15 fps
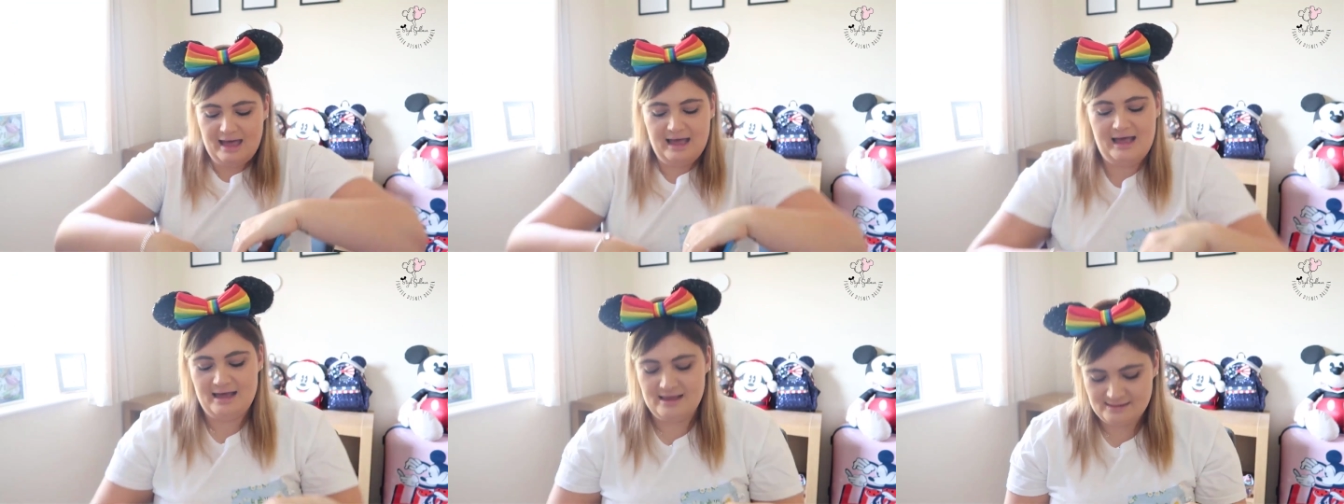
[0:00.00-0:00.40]

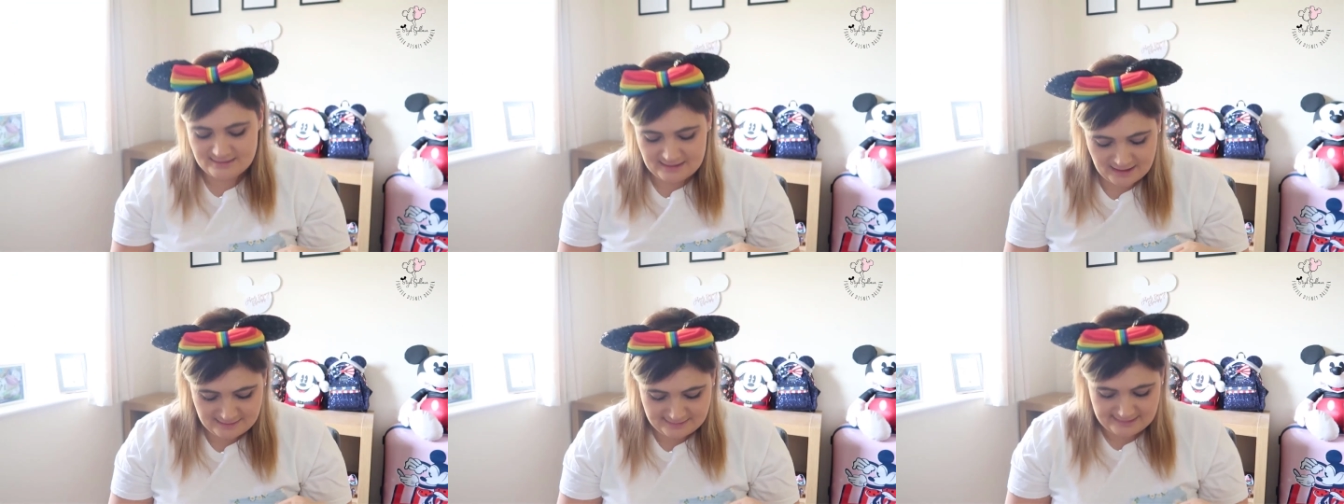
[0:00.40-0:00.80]
And
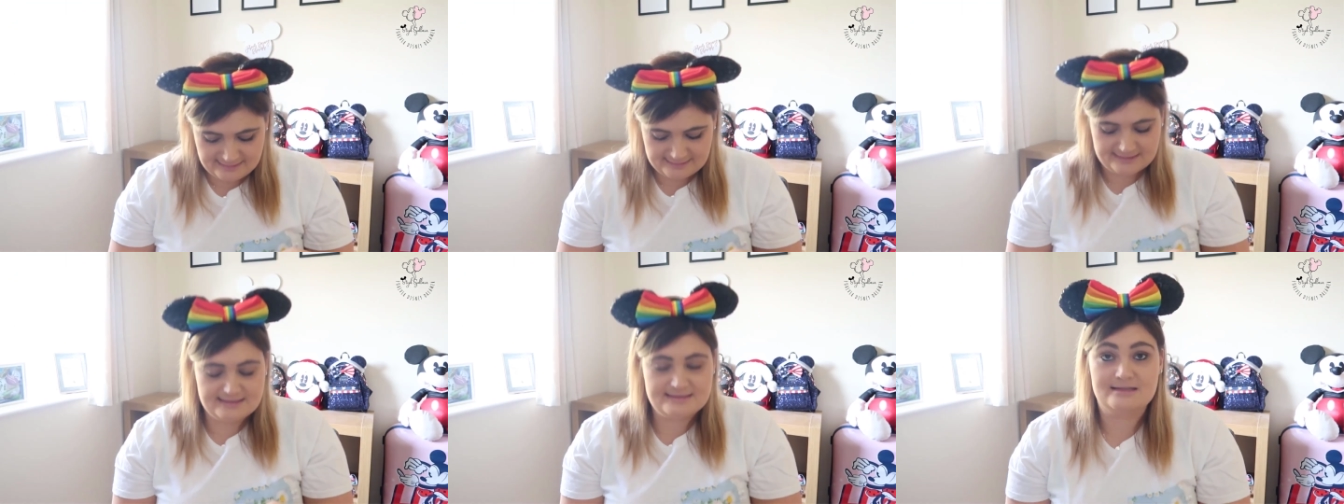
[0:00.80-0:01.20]
I
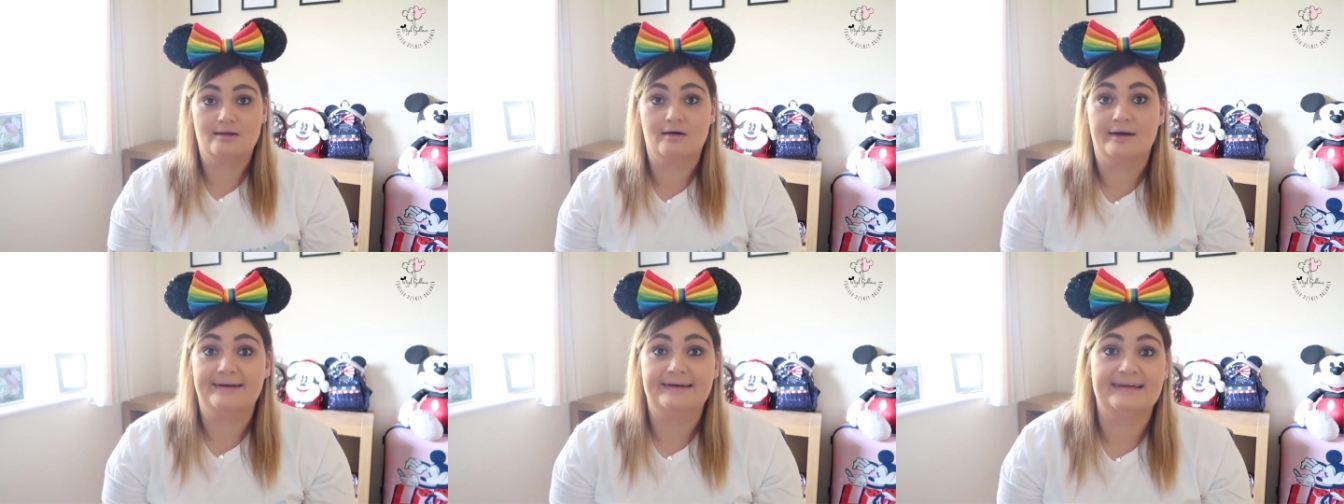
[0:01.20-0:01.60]
think this
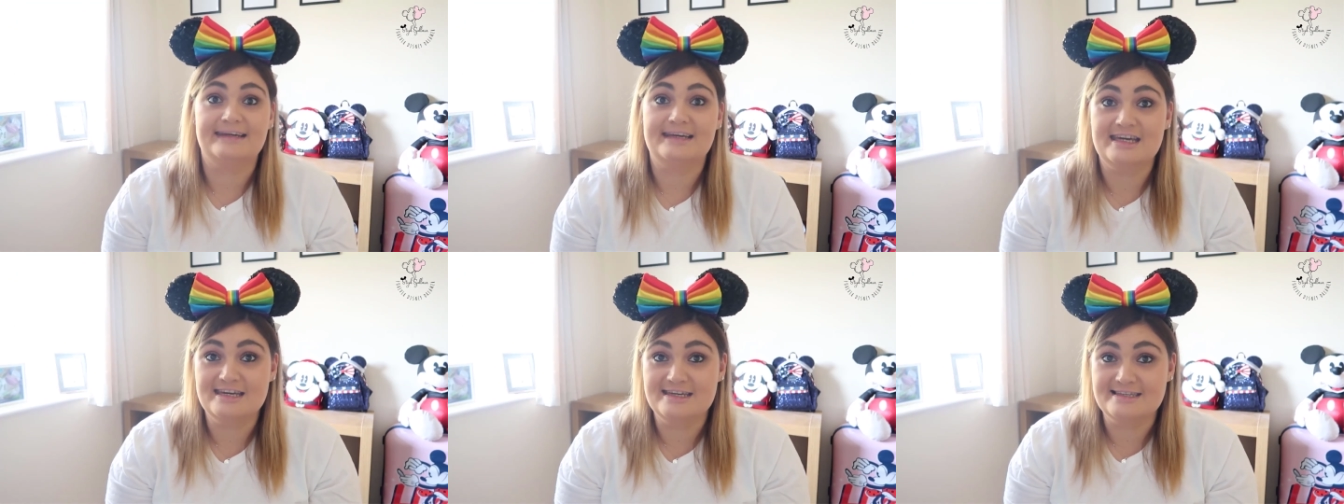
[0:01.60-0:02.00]

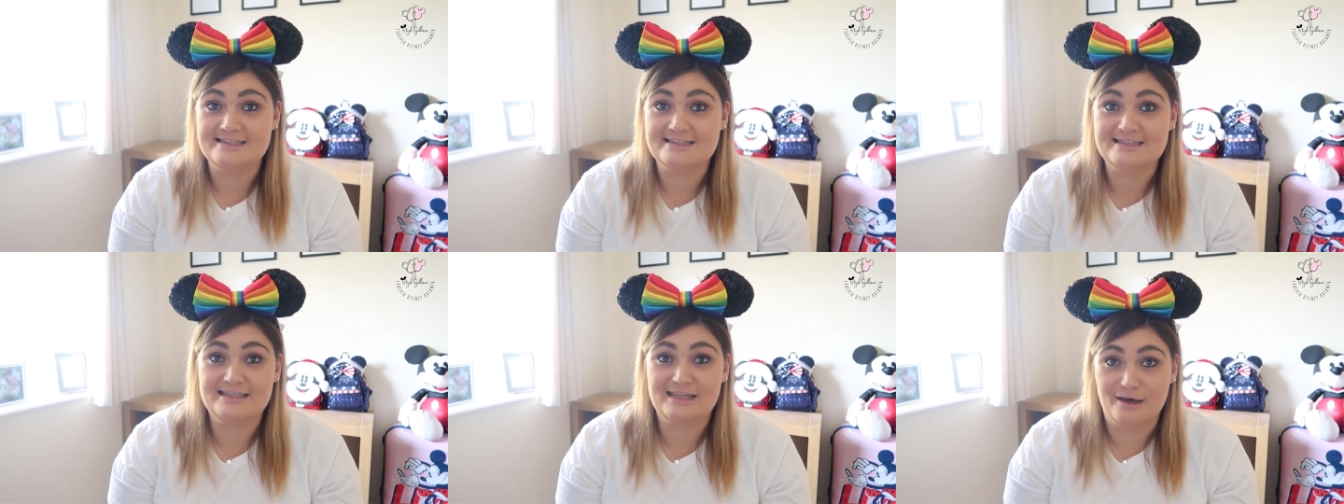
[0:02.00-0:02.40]
lining
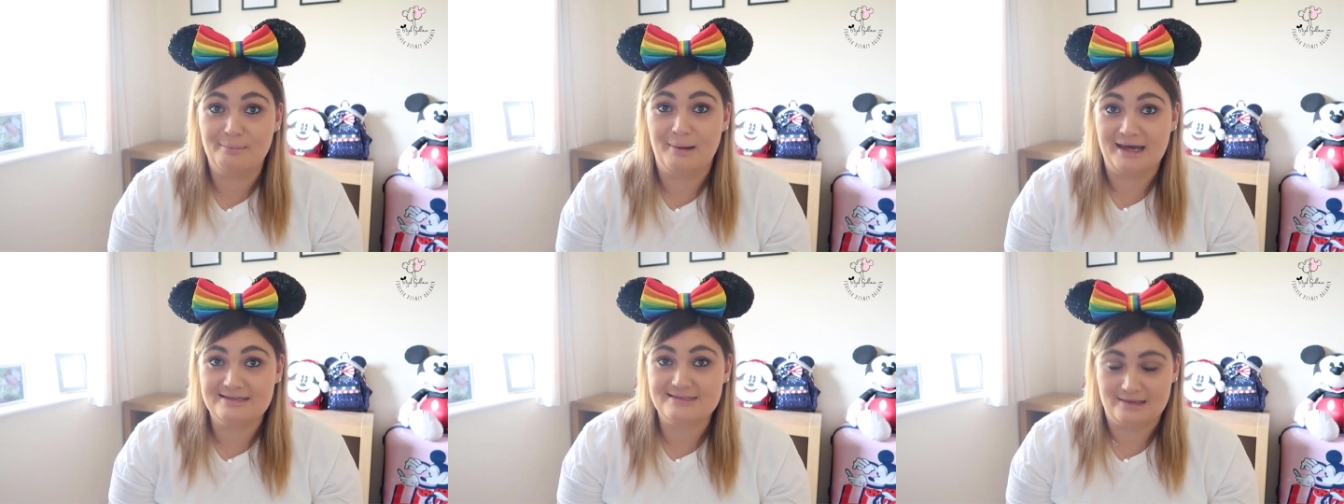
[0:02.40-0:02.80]
is the
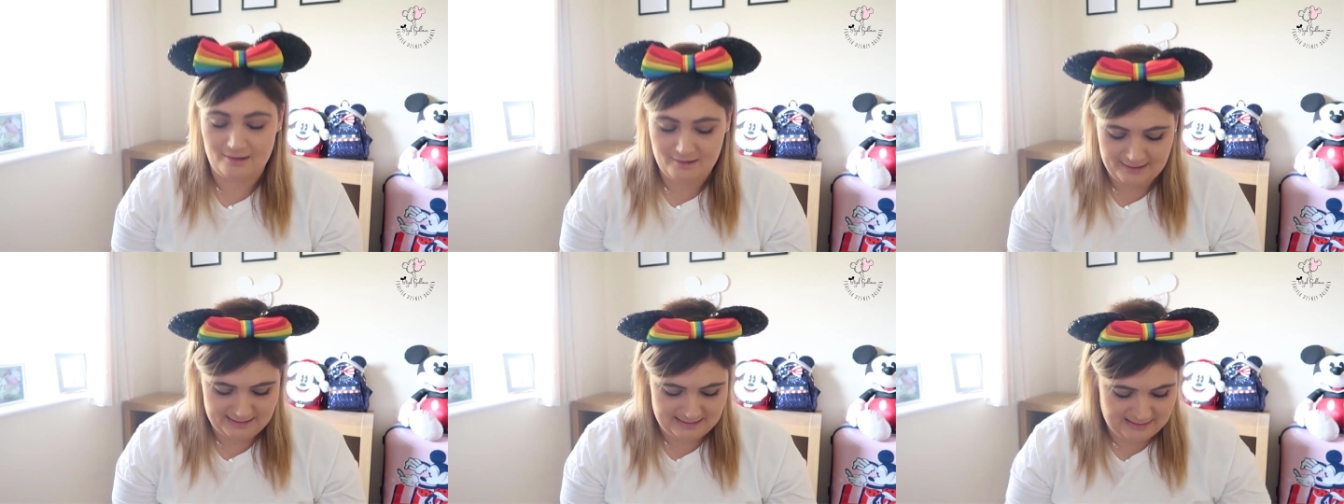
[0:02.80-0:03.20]
best
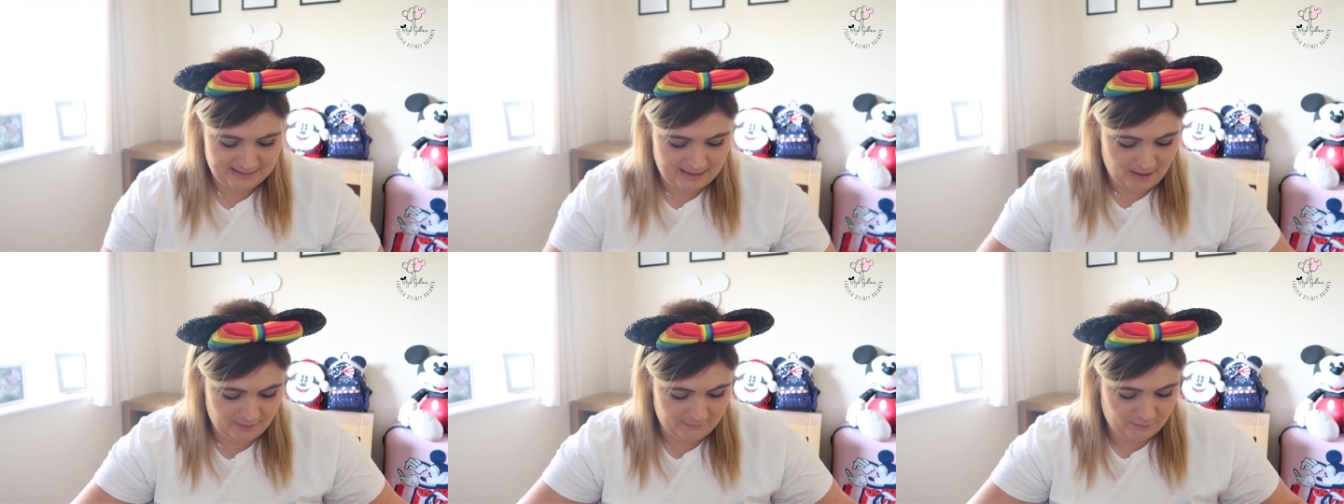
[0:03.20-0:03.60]
lining
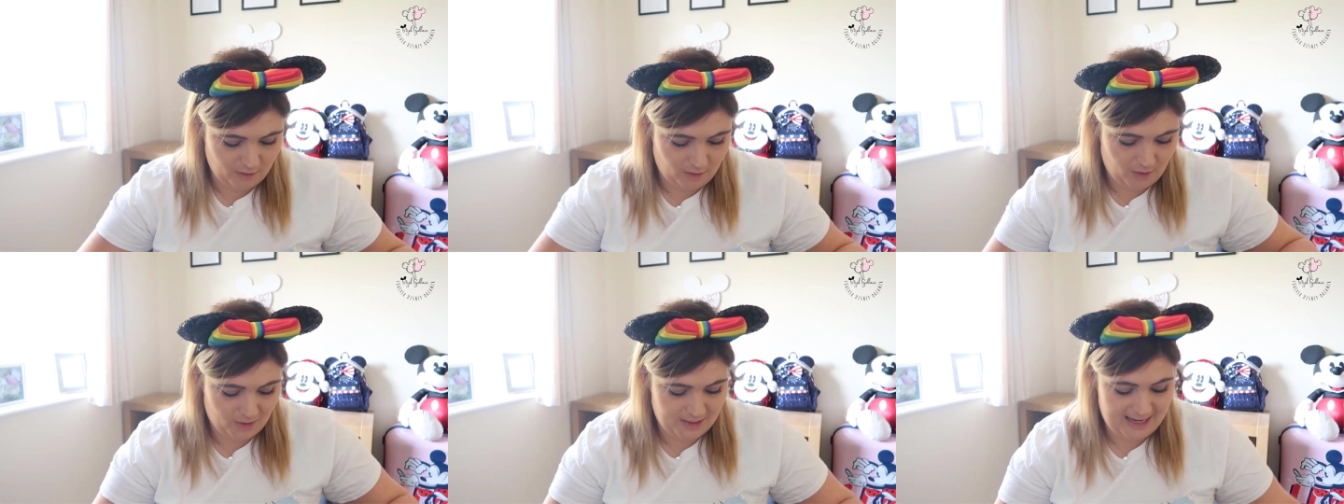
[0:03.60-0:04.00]
that I've
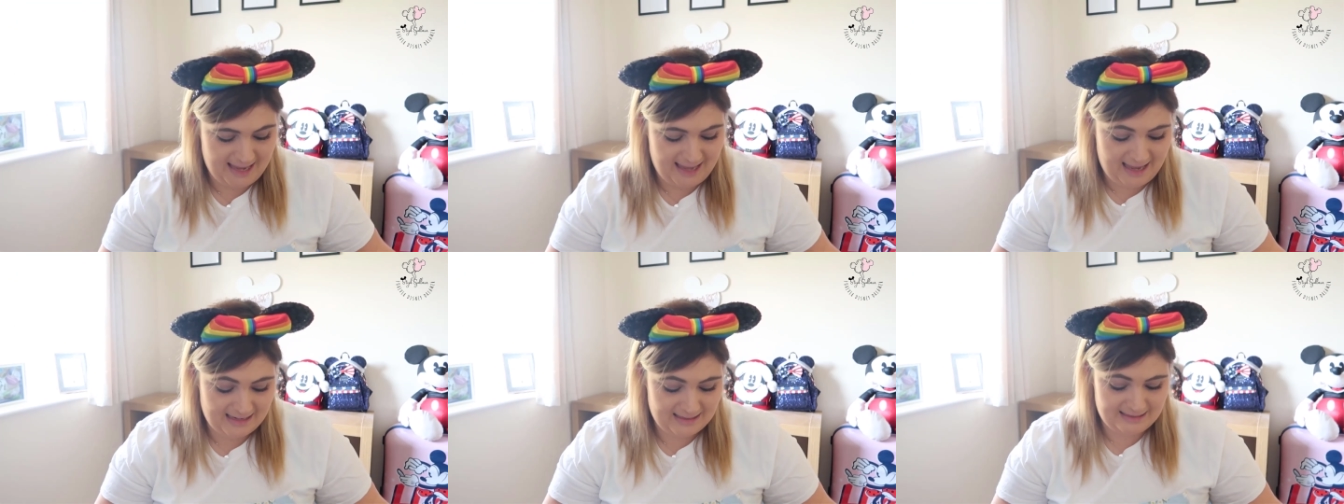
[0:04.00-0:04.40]
got on
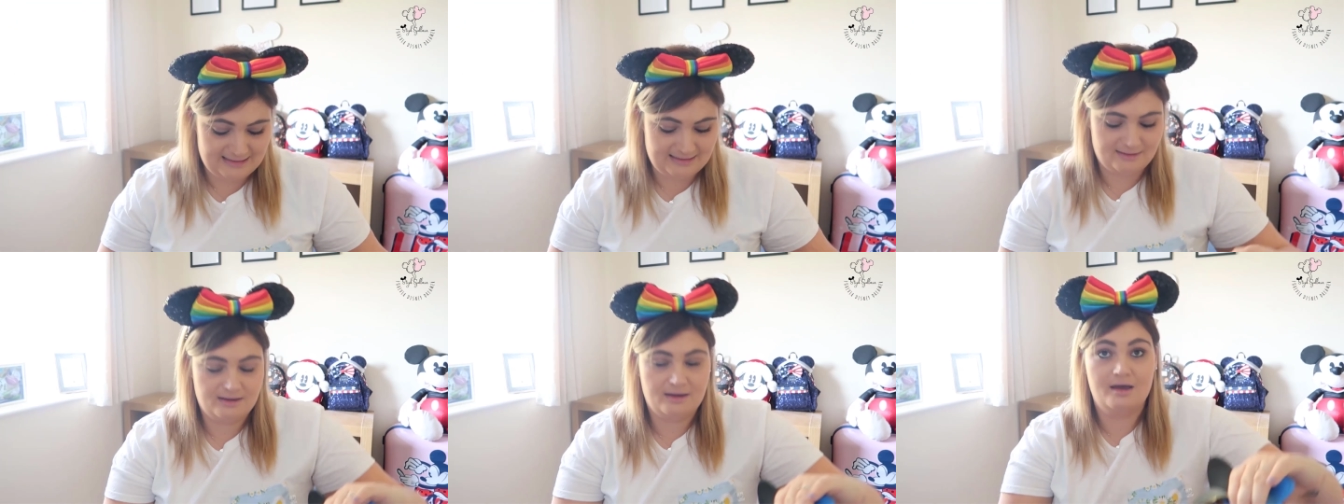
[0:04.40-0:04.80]

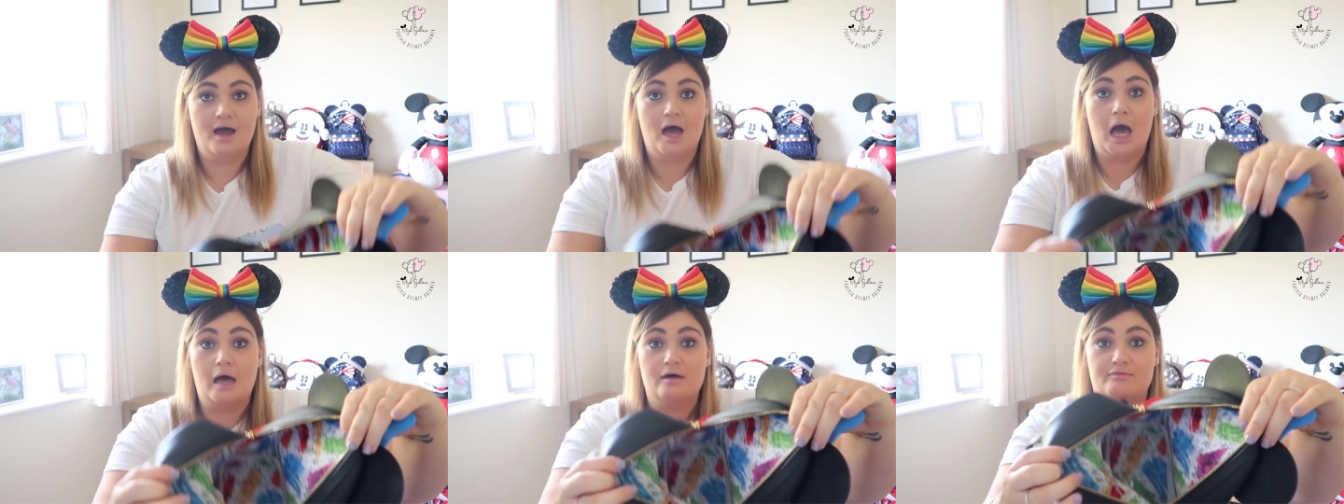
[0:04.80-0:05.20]
any
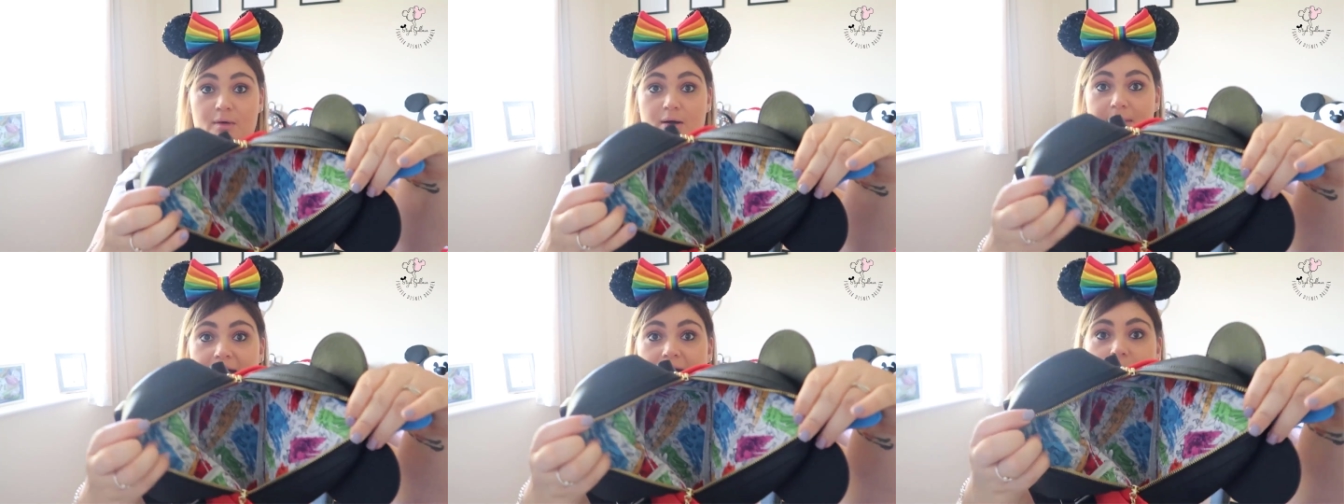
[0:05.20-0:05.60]
of
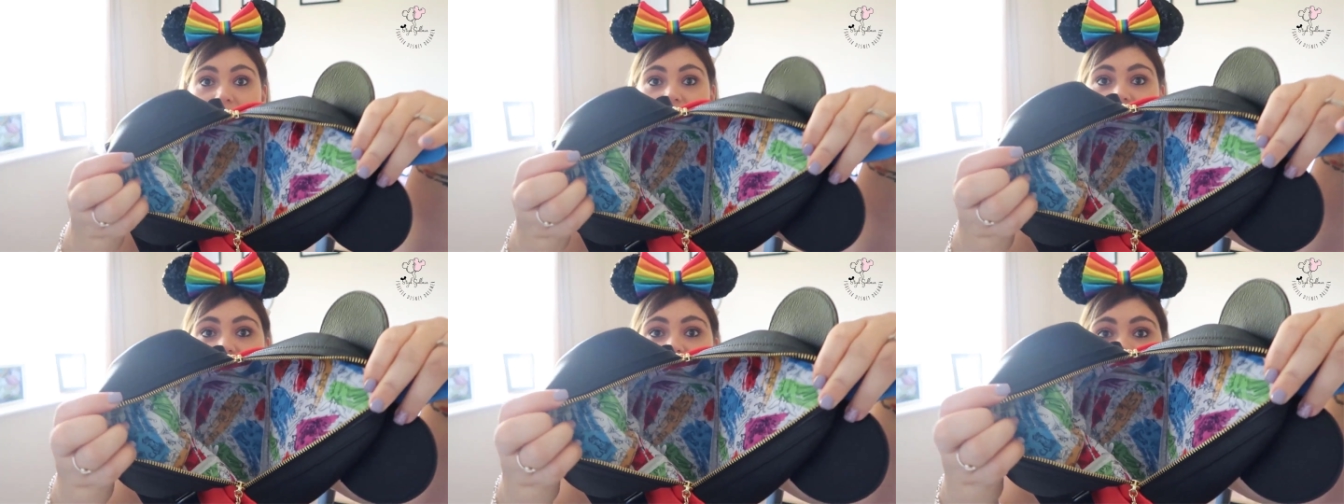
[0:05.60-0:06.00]
my
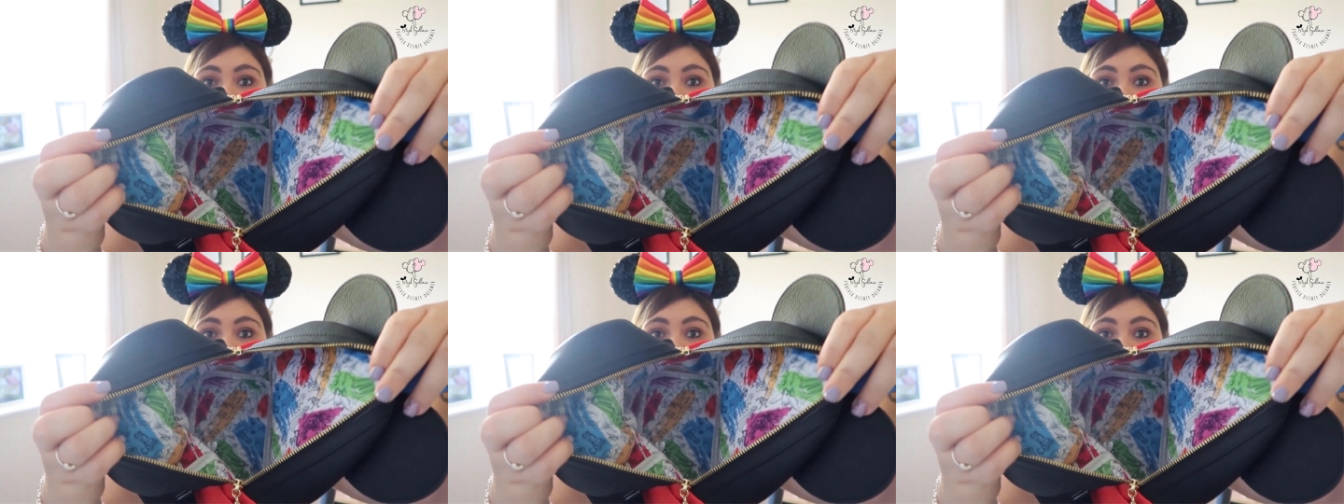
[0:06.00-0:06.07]
backpacks.